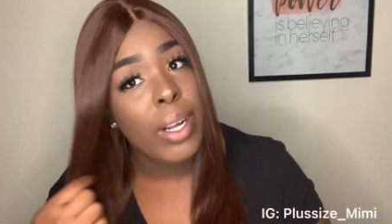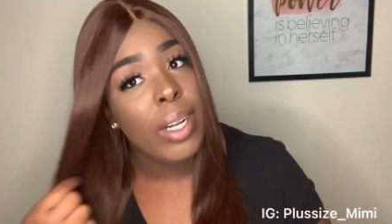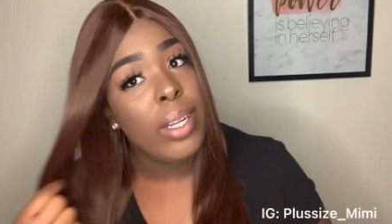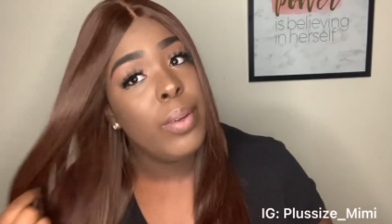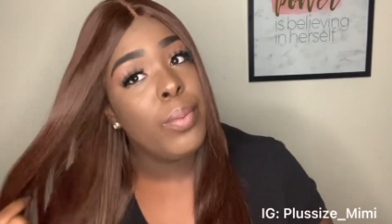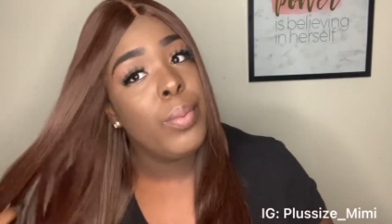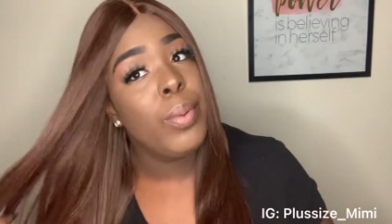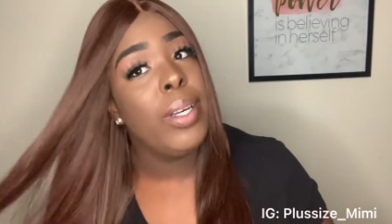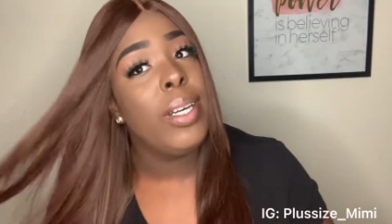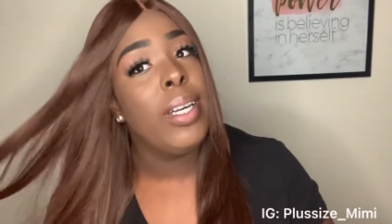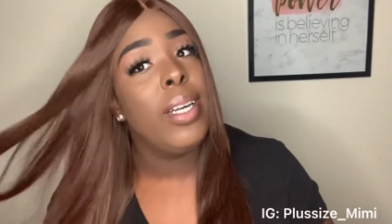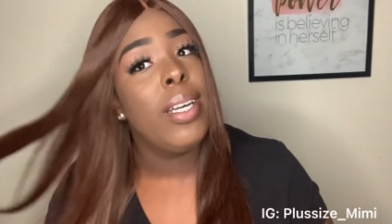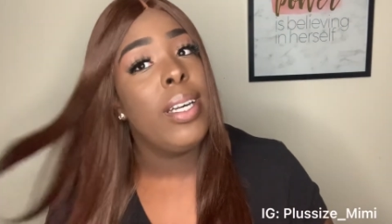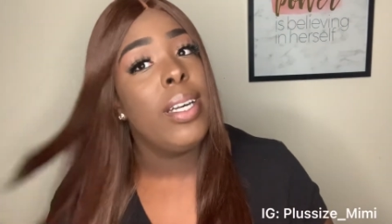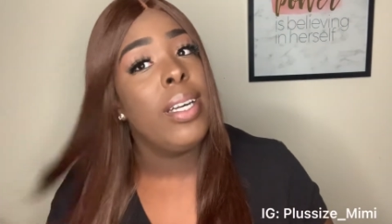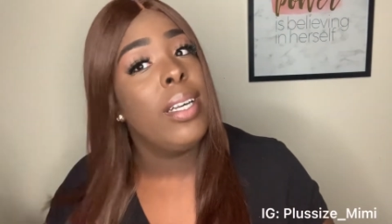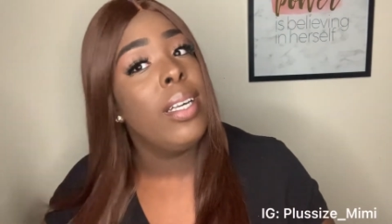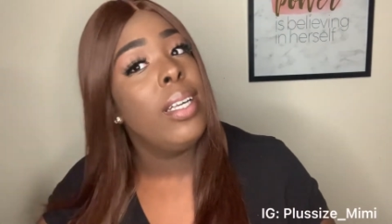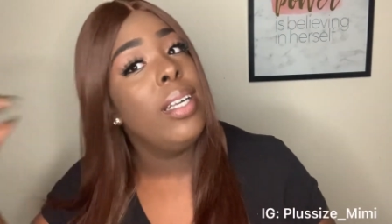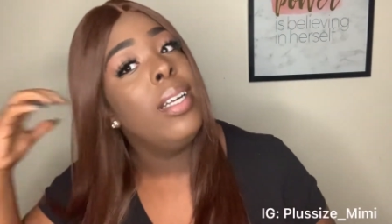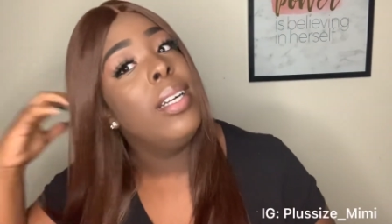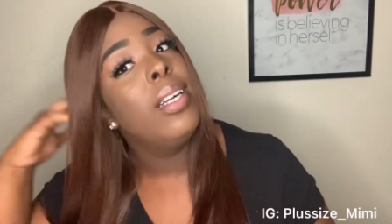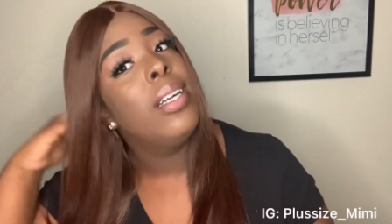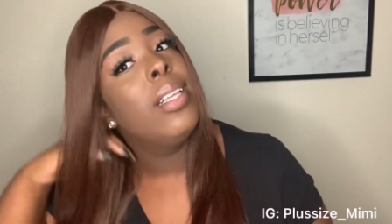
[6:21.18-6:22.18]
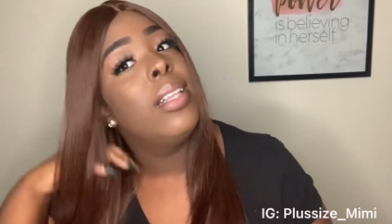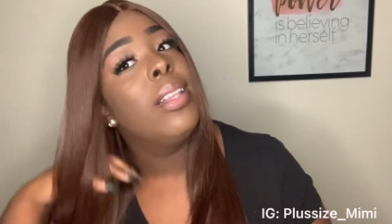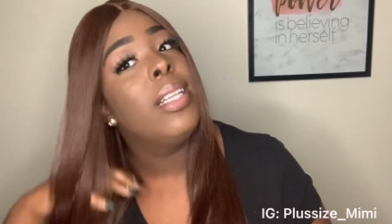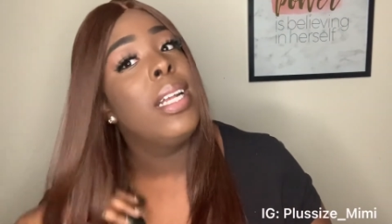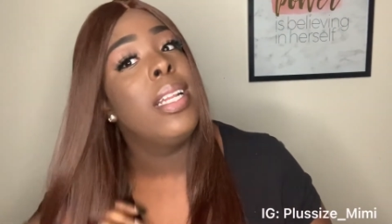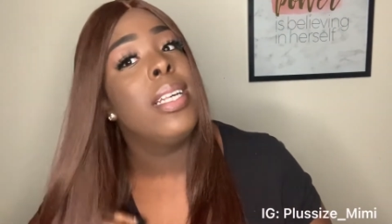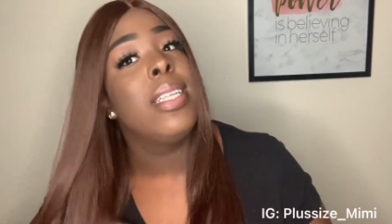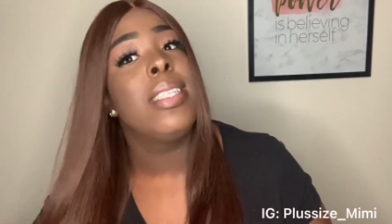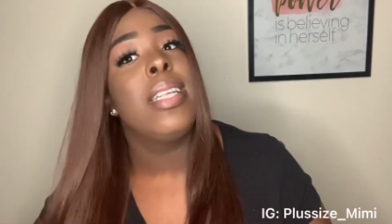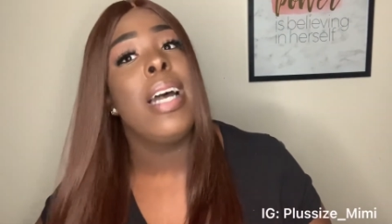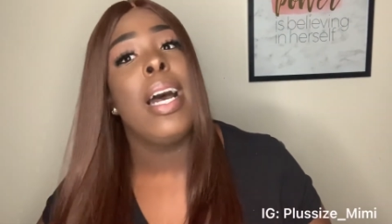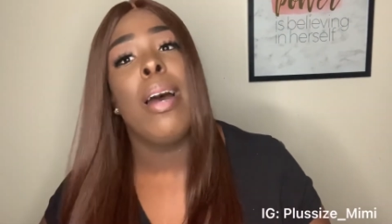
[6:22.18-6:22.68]
wig that
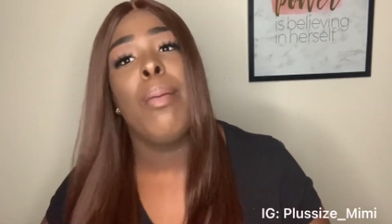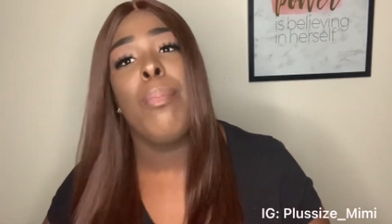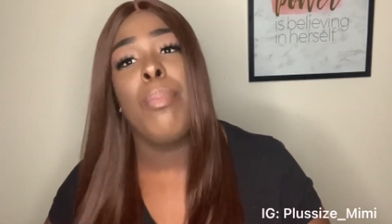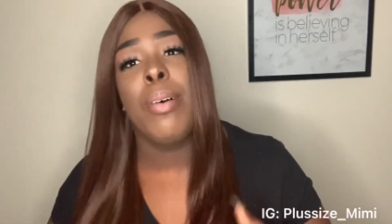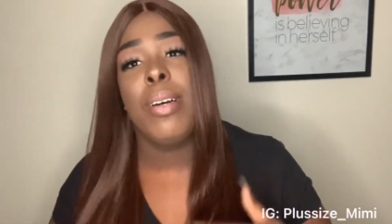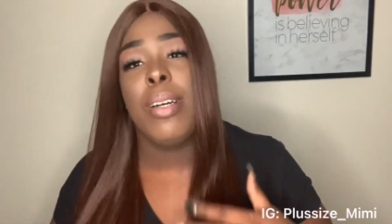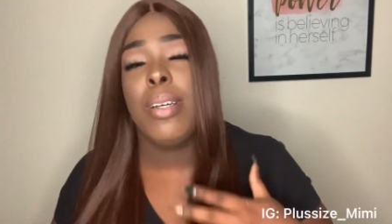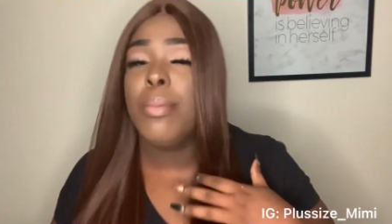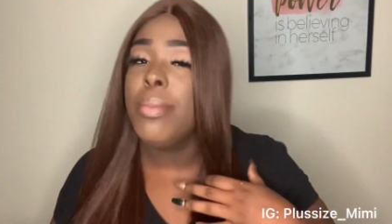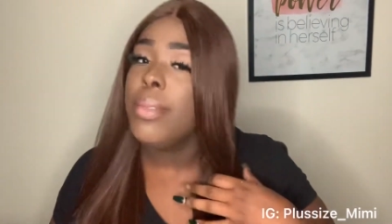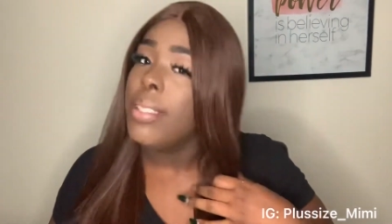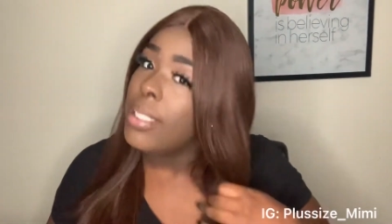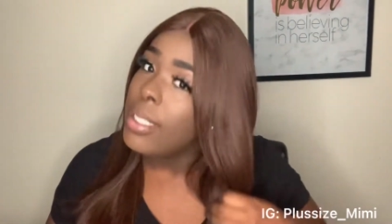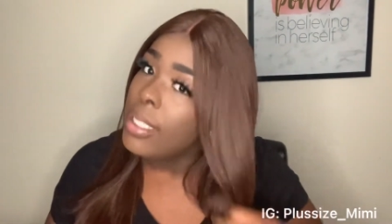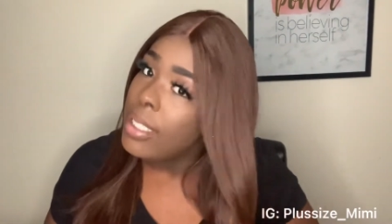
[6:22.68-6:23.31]
is not bumped.